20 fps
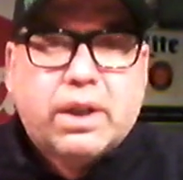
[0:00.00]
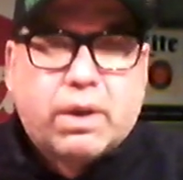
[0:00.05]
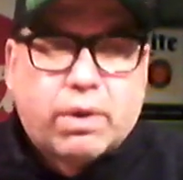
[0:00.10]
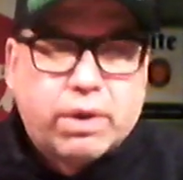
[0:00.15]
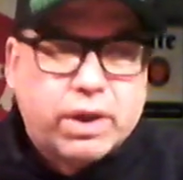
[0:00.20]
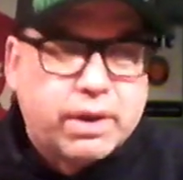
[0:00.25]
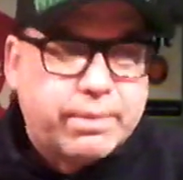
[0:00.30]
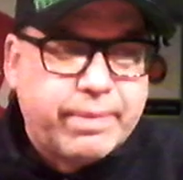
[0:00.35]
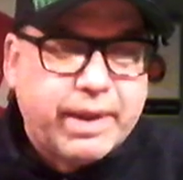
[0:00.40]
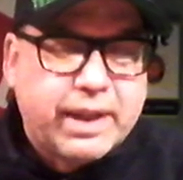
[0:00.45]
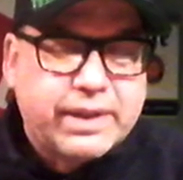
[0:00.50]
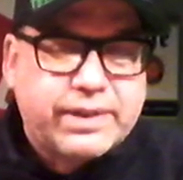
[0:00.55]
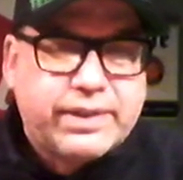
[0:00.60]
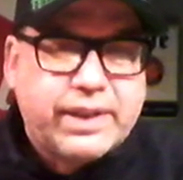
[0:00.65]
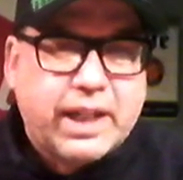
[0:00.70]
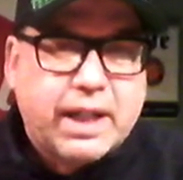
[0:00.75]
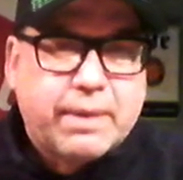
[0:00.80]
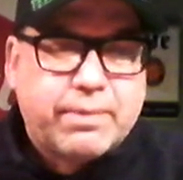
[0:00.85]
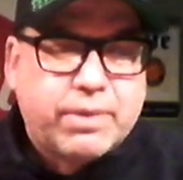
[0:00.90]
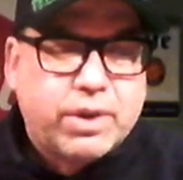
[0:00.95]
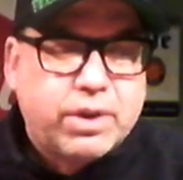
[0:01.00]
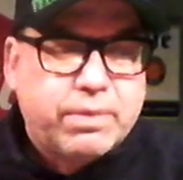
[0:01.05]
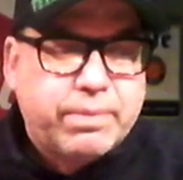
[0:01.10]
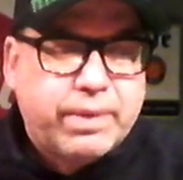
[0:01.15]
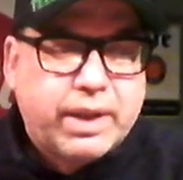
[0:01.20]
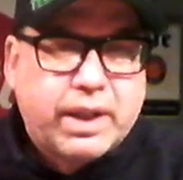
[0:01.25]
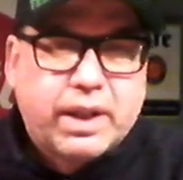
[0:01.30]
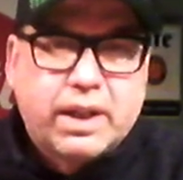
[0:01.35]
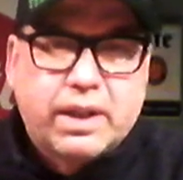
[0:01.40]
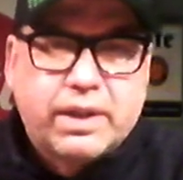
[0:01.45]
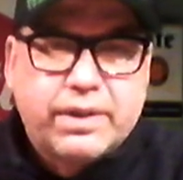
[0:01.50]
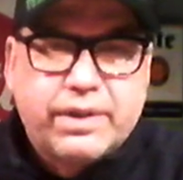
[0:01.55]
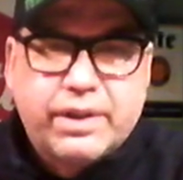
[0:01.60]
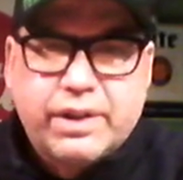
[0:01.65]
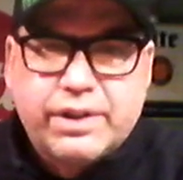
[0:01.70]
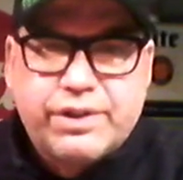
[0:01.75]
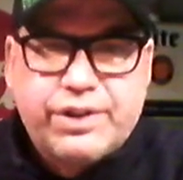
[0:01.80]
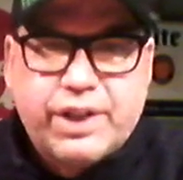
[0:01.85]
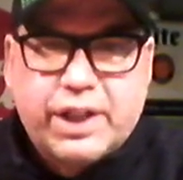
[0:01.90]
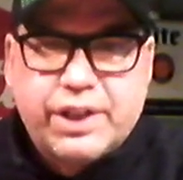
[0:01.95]
or your Best Damn Root Beer,
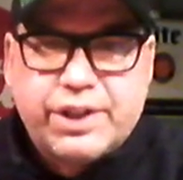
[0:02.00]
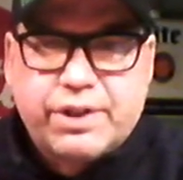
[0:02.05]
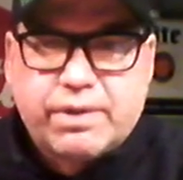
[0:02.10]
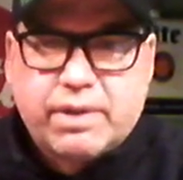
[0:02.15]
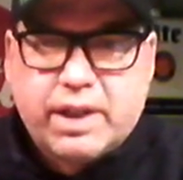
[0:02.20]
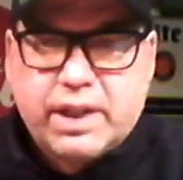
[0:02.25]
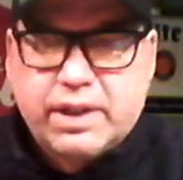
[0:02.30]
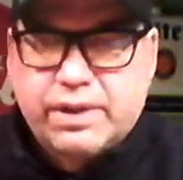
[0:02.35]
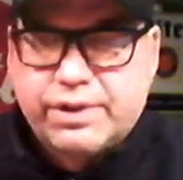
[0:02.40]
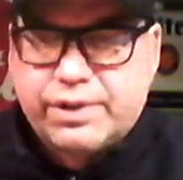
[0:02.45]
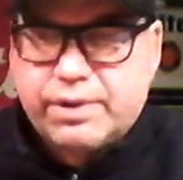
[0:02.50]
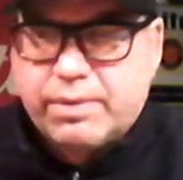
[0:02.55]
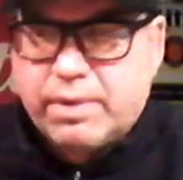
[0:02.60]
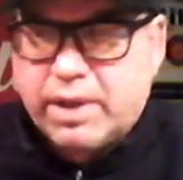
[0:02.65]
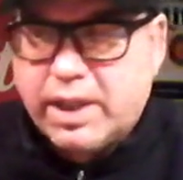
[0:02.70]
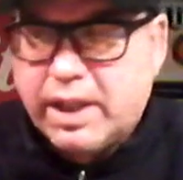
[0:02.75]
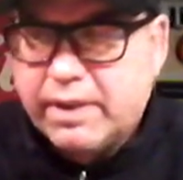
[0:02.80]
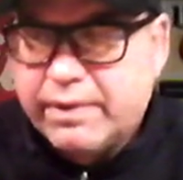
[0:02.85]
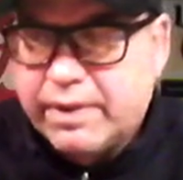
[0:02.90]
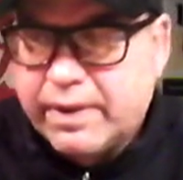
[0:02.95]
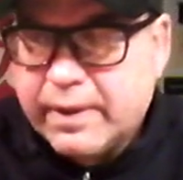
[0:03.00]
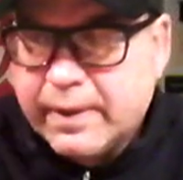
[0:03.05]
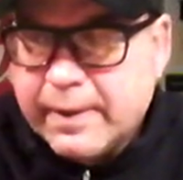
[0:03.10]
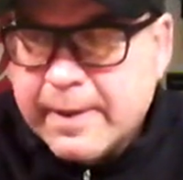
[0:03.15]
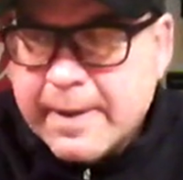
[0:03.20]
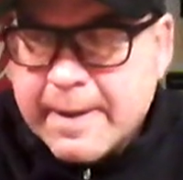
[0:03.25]
the ginger ales or whatever.